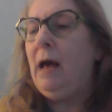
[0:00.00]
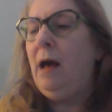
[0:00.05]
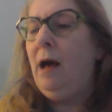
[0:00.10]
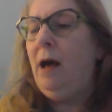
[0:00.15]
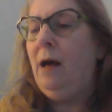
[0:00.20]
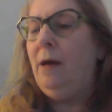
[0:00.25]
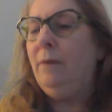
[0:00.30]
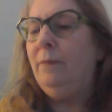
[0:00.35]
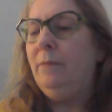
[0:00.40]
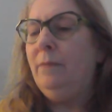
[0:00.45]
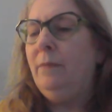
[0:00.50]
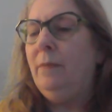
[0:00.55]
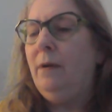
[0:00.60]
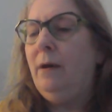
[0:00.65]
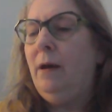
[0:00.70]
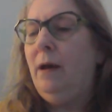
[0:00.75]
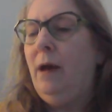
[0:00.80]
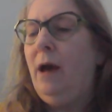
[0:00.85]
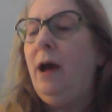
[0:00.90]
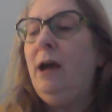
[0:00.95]
Um,
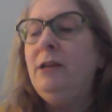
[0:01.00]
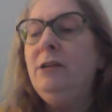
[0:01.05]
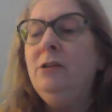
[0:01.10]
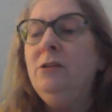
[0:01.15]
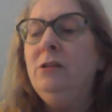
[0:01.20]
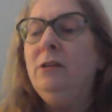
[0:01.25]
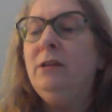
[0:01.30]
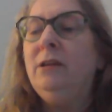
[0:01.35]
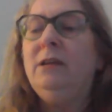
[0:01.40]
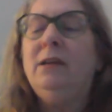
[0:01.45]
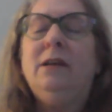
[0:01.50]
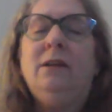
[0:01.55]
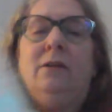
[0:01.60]
I don't like